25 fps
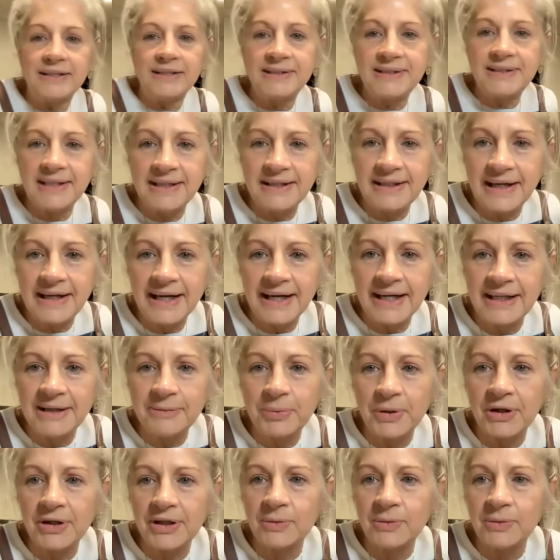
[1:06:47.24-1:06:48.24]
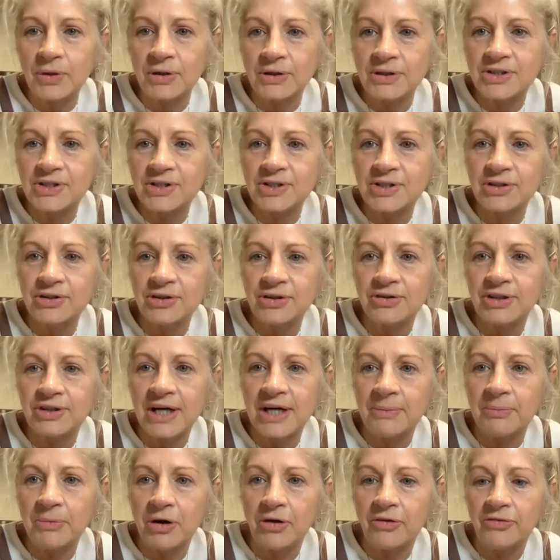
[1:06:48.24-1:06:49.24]
Did anybody want to
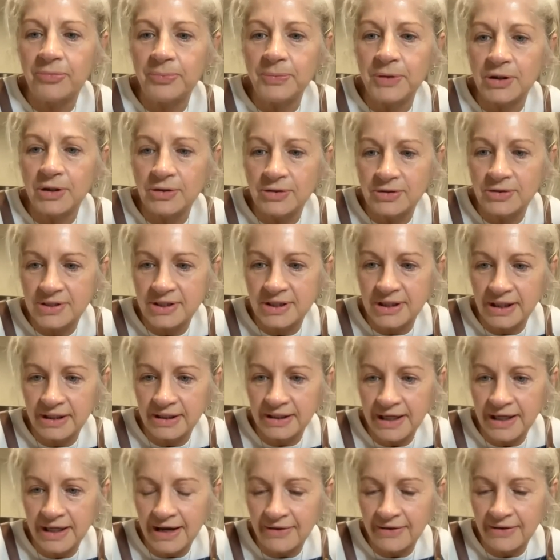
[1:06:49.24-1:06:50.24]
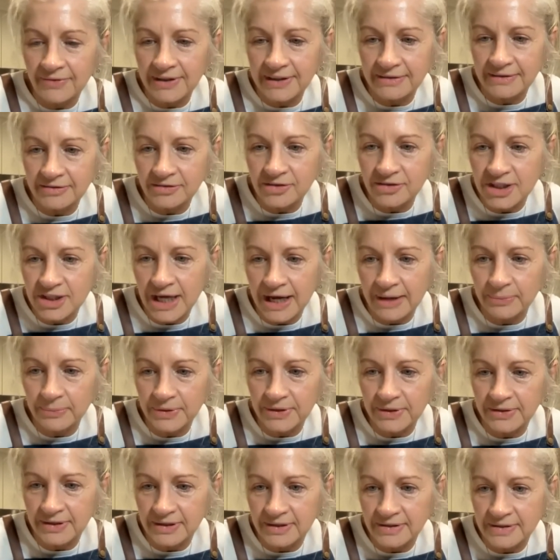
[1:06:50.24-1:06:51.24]
come off mute and have a little chat
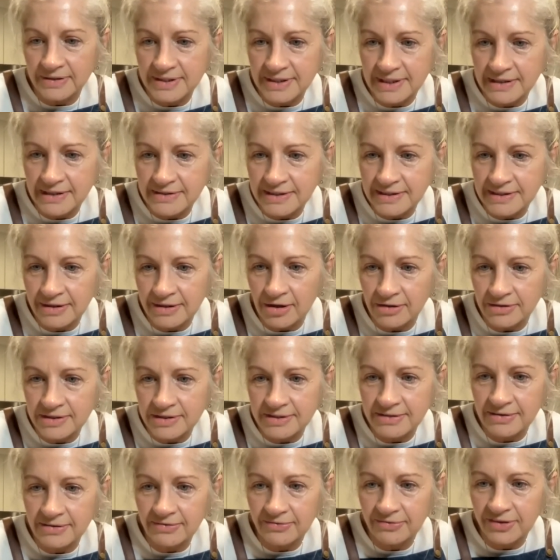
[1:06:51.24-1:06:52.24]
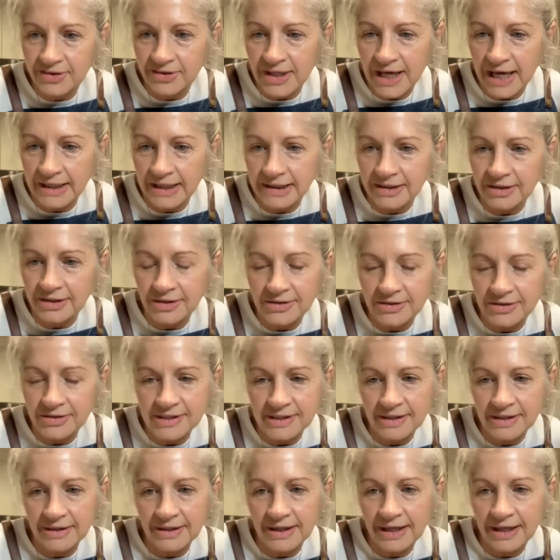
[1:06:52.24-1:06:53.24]
with us? There's lots of thank yous
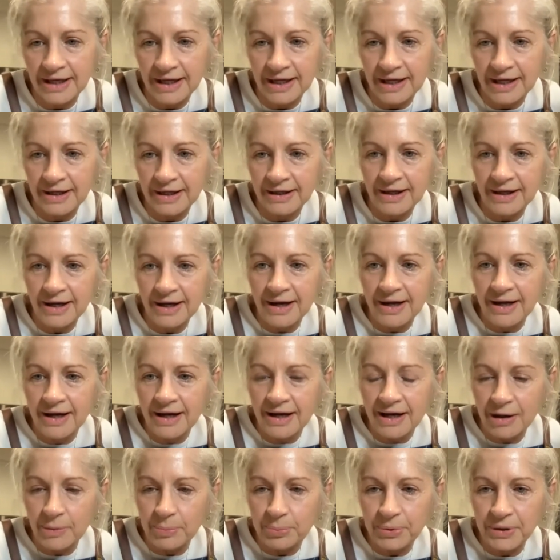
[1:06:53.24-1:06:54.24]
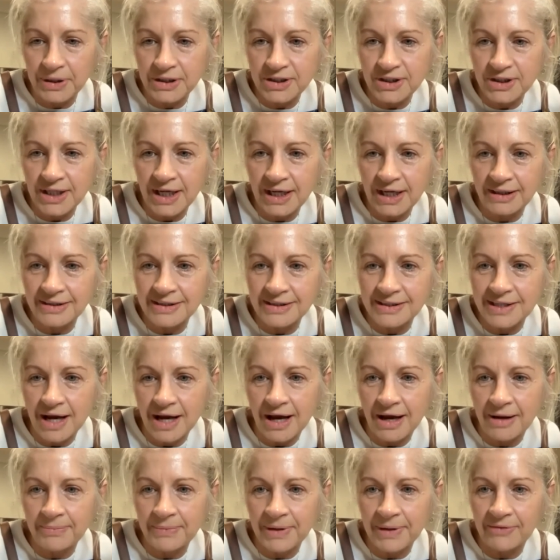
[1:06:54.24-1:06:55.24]
in there. Appreciate your
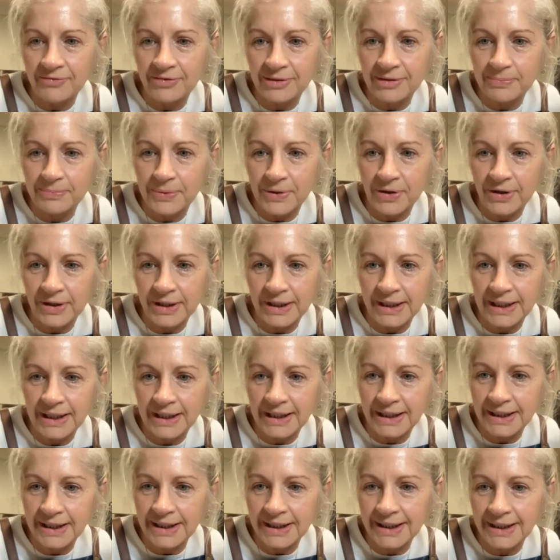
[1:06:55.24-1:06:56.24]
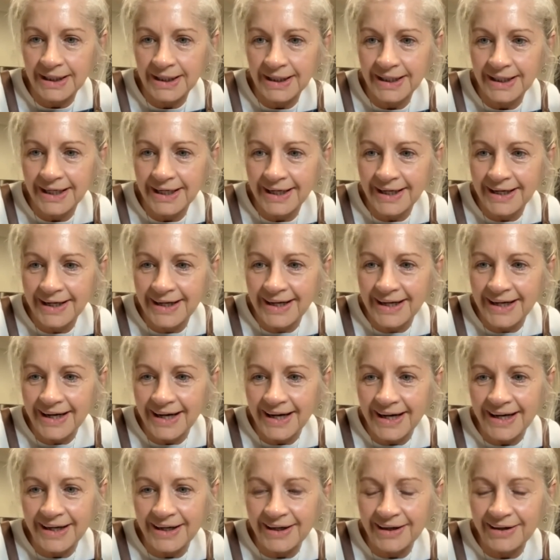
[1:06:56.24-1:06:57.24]
time, everybody.
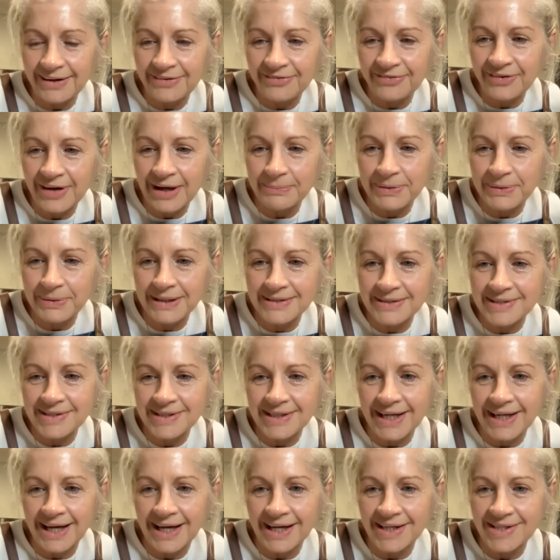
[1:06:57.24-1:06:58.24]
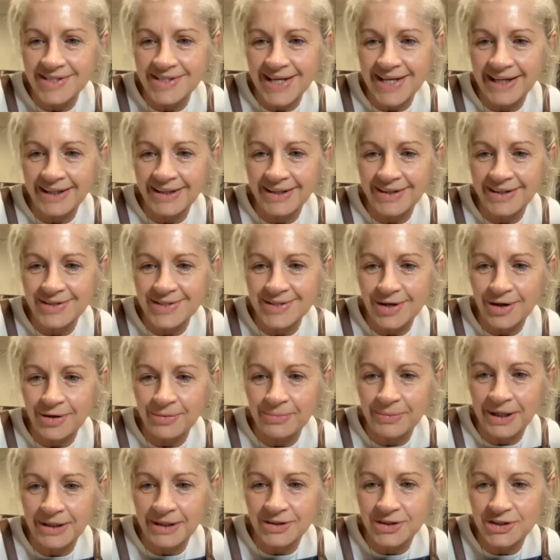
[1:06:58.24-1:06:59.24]
Fabulous class. Thank you so
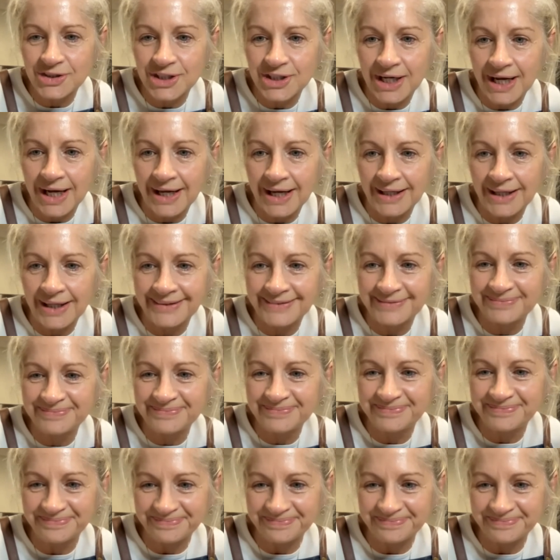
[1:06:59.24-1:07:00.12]
much, Jane.